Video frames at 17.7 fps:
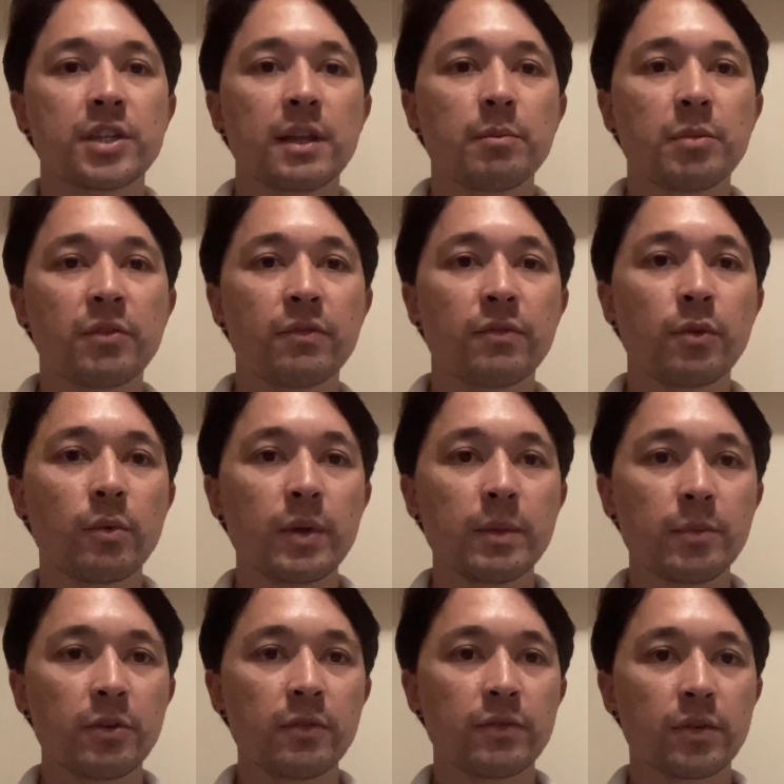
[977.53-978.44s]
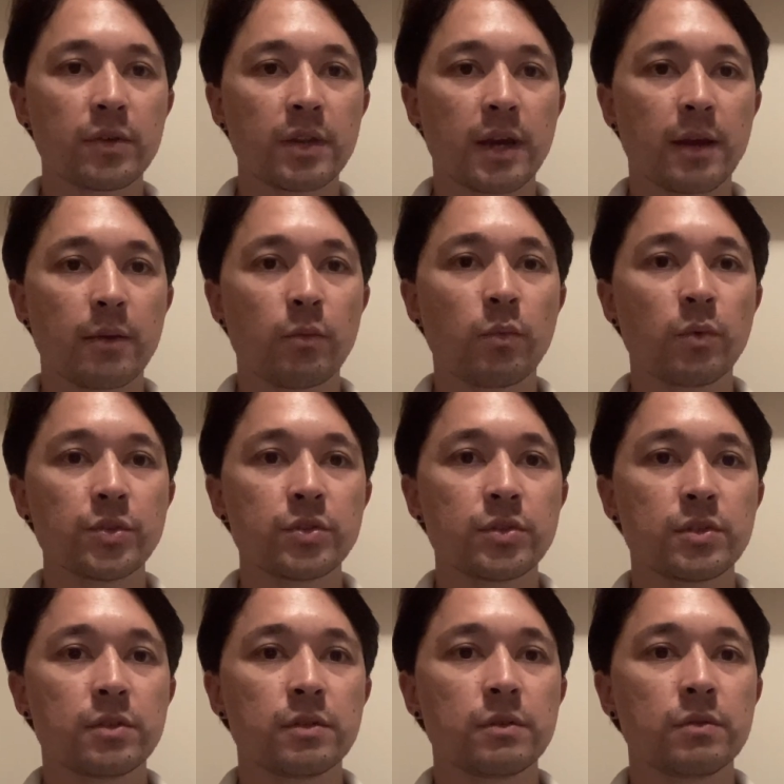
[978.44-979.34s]
before we move on, I want
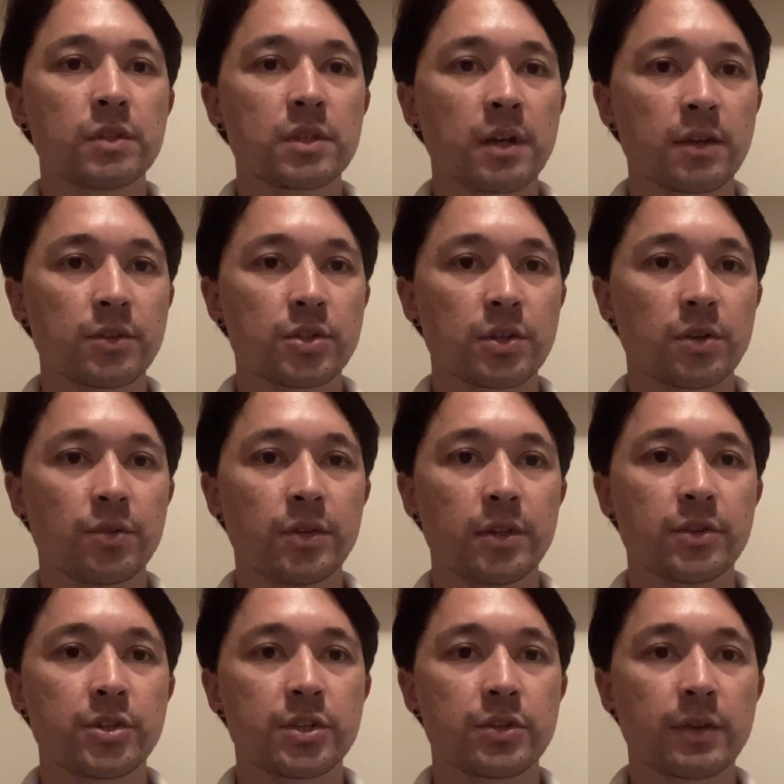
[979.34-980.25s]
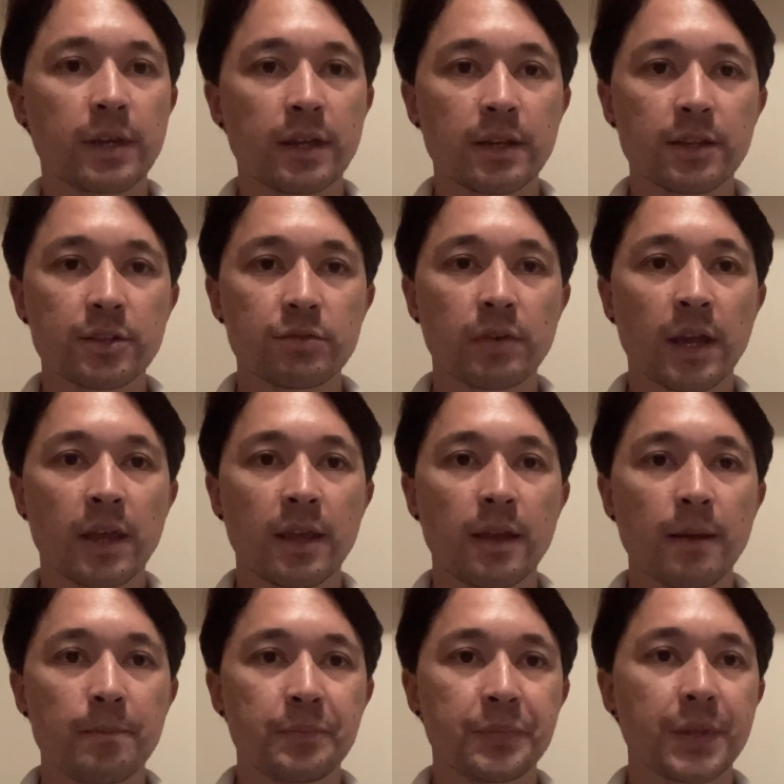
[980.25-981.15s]
to touch on the string in this
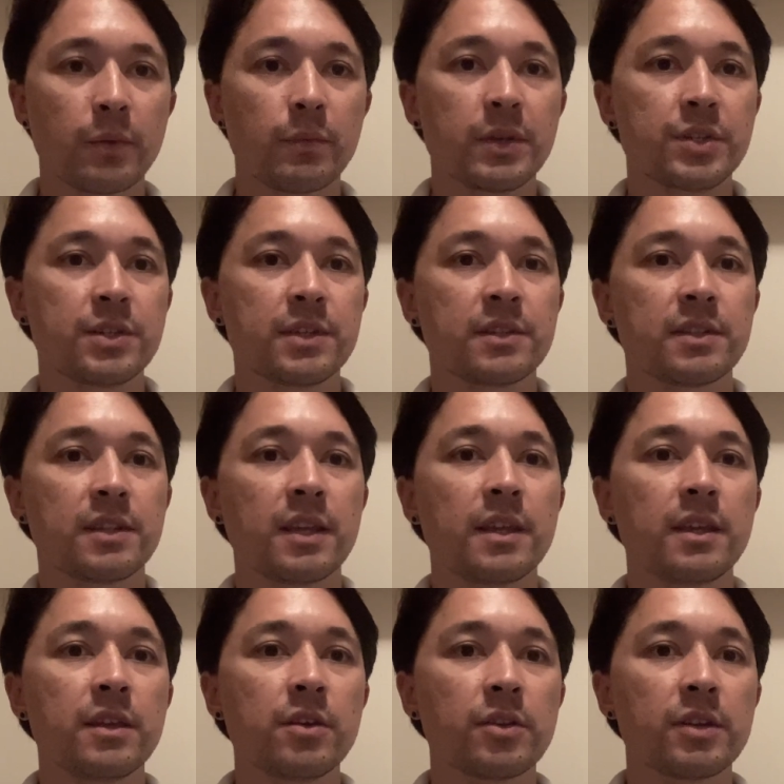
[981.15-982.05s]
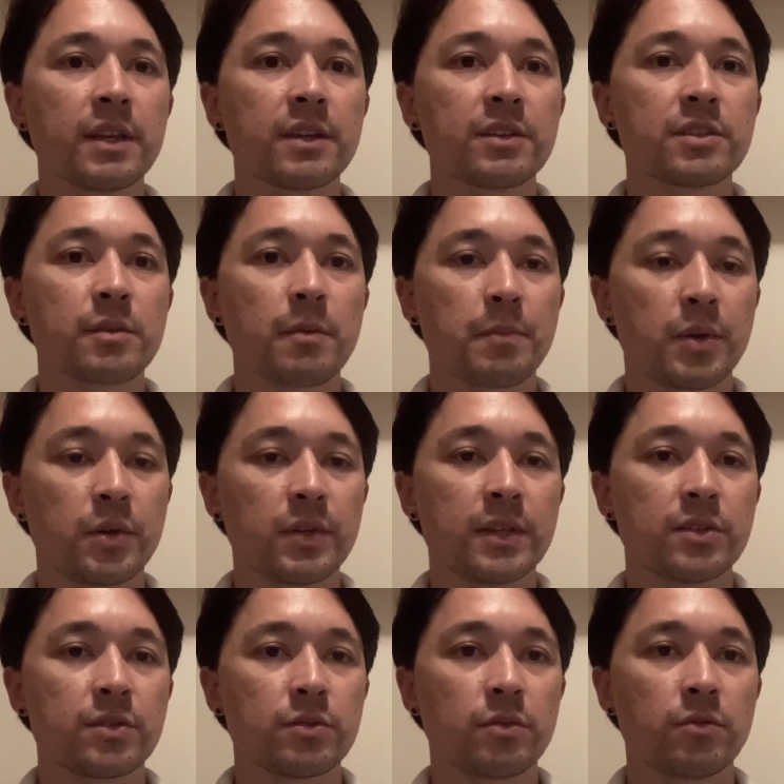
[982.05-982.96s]
racket, which is the Yonex
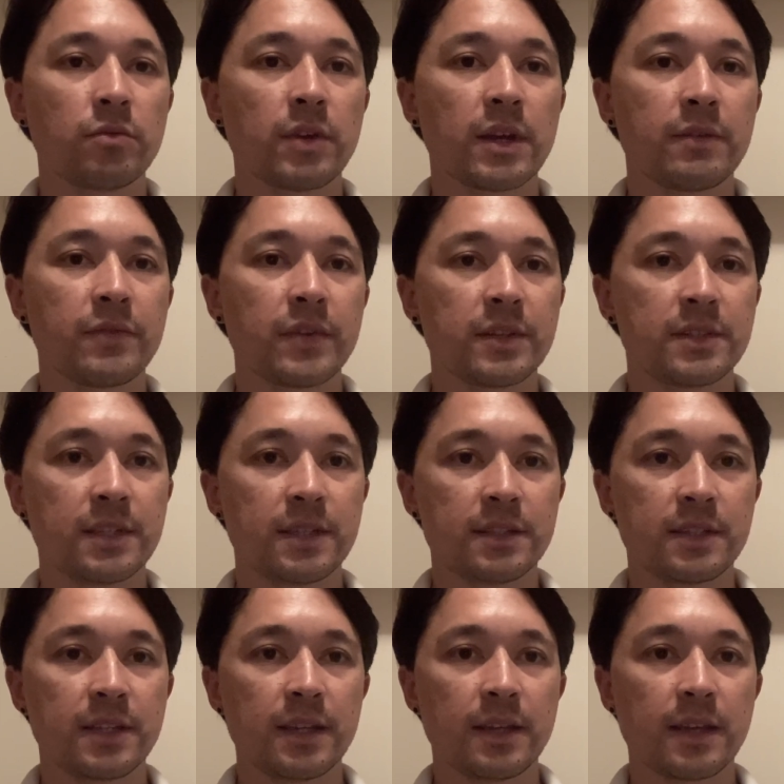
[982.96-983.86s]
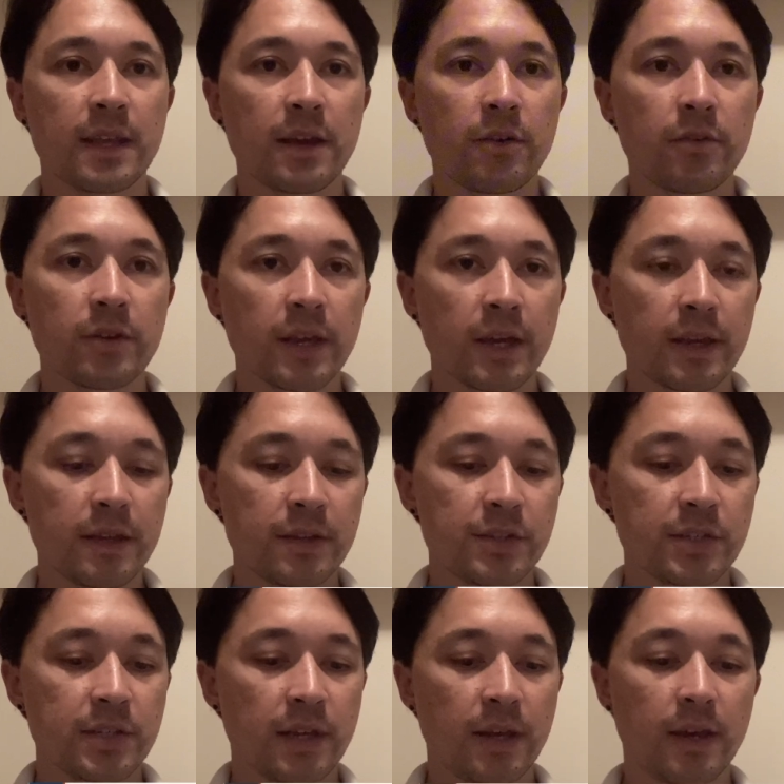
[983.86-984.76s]
Polytour Rev 16L
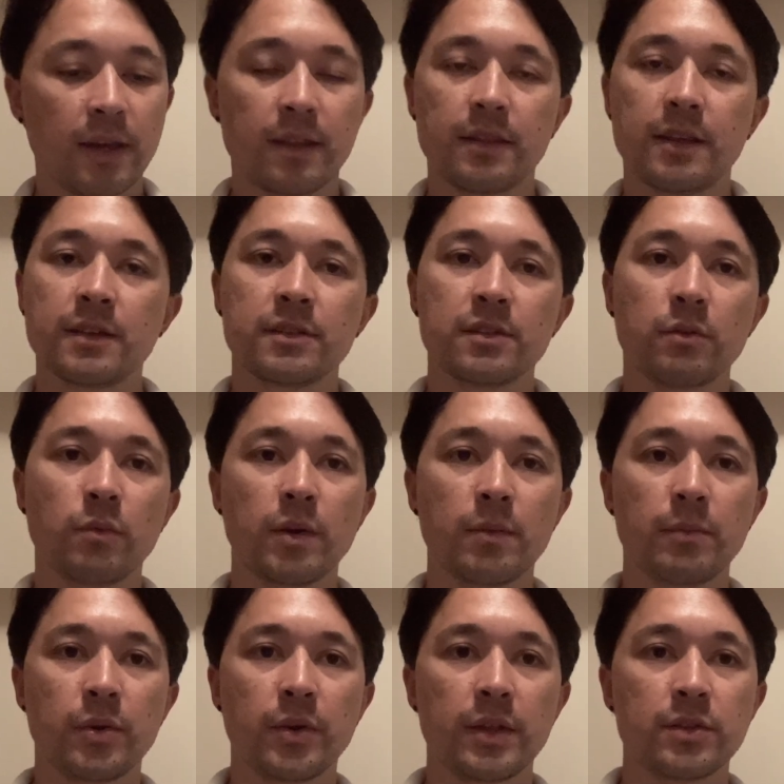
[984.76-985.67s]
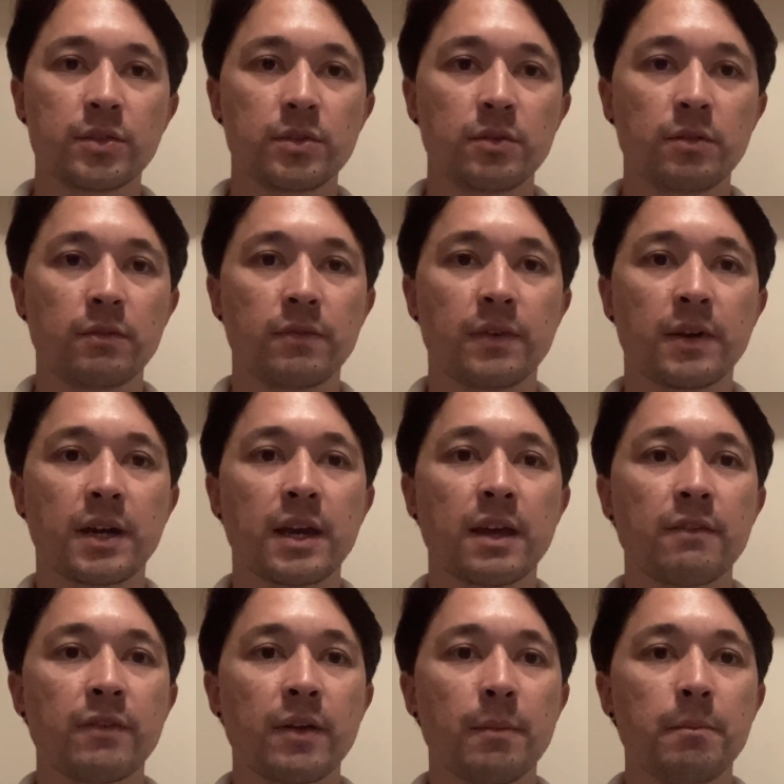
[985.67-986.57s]
gauge. That's the
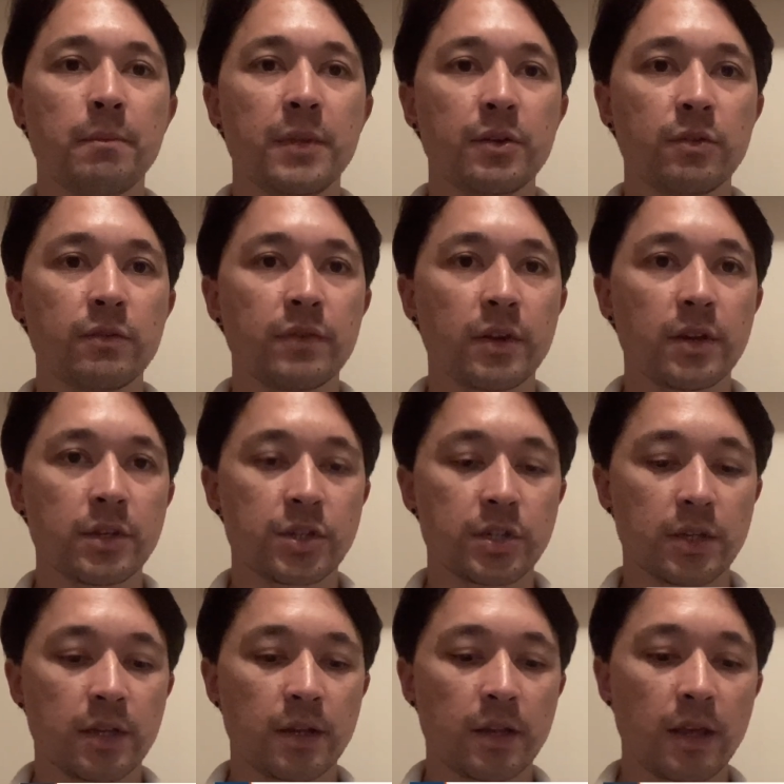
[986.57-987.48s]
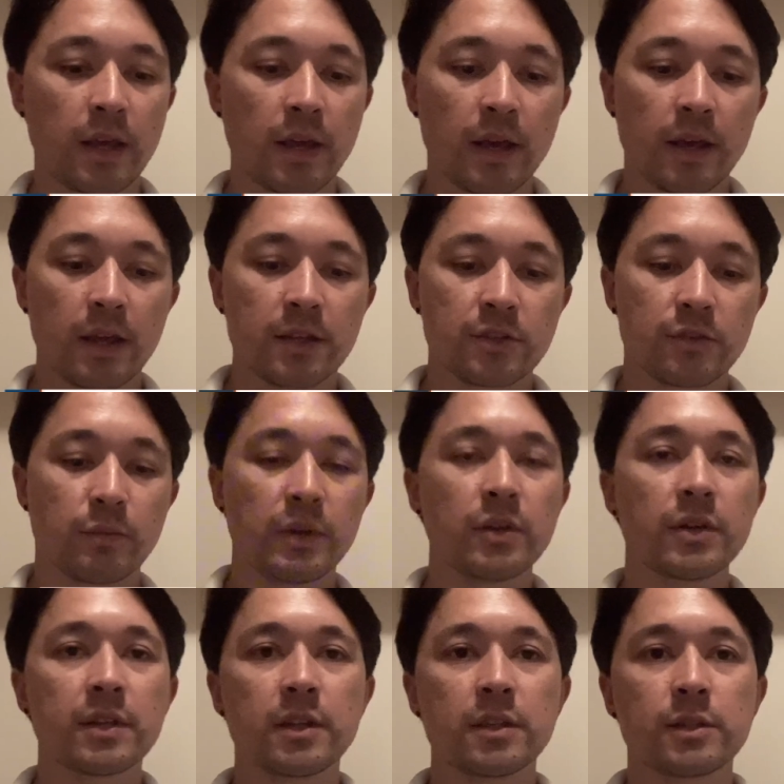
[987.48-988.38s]
1.25 mil version. So if we
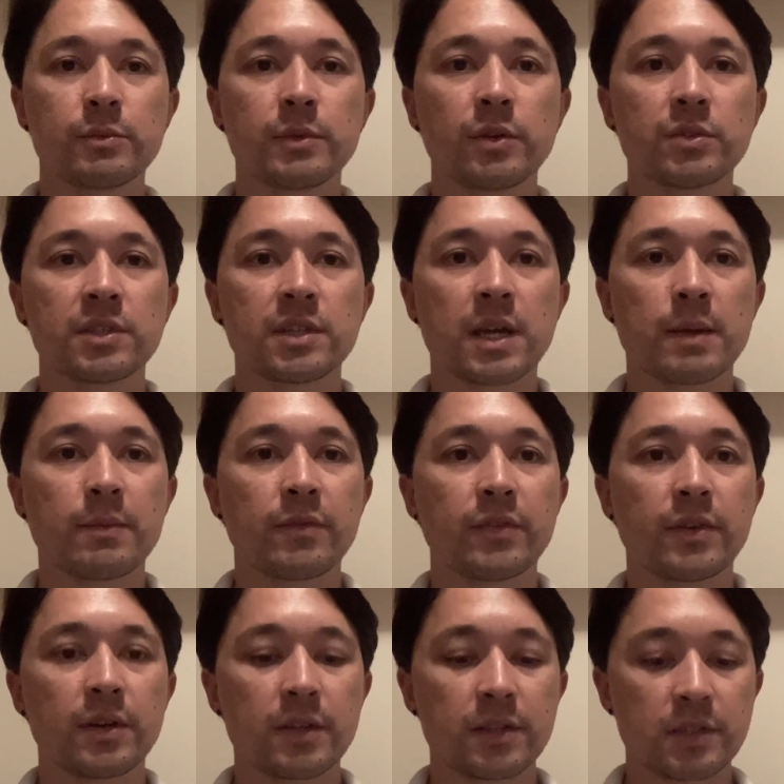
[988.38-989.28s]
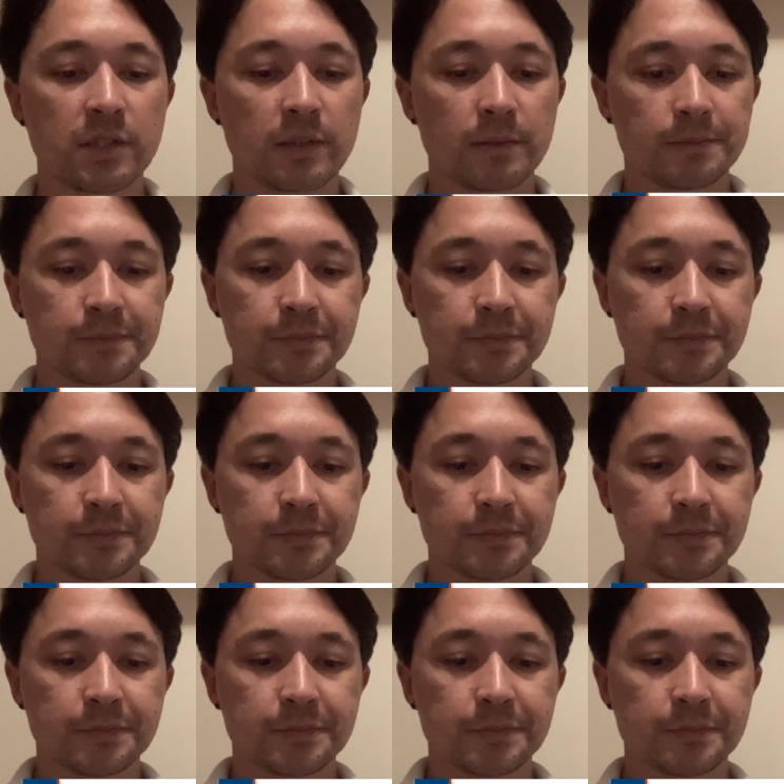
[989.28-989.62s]
look at the dwell time first,